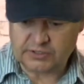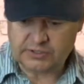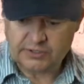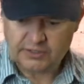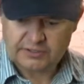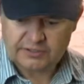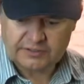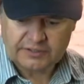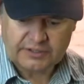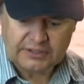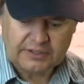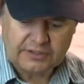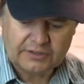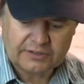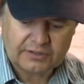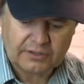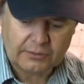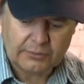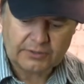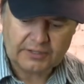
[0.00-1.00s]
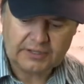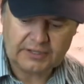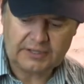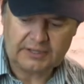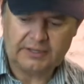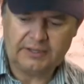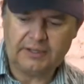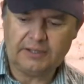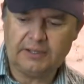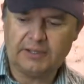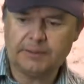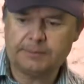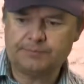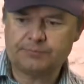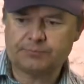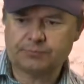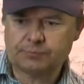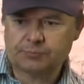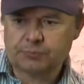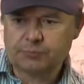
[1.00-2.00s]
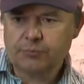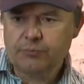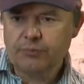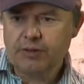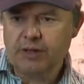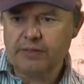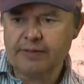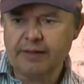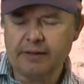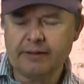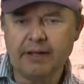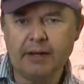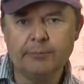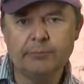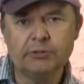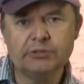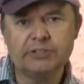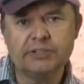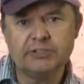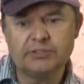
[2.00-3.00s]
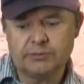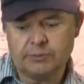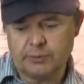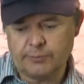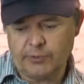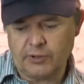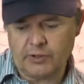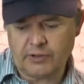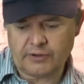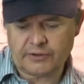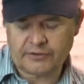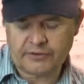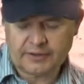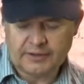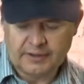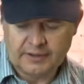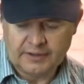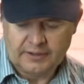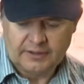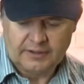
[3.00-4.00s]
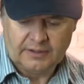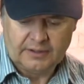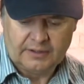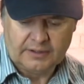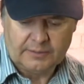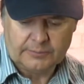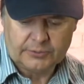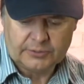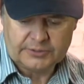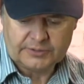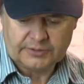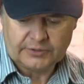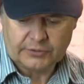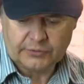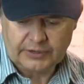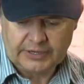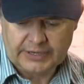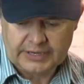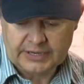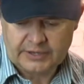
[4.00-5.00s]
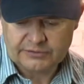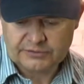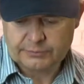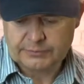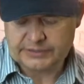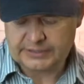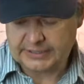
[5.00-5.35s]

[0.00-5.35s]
our seeds soaking in here. They'll get put into a pot and put in the greenhouse with a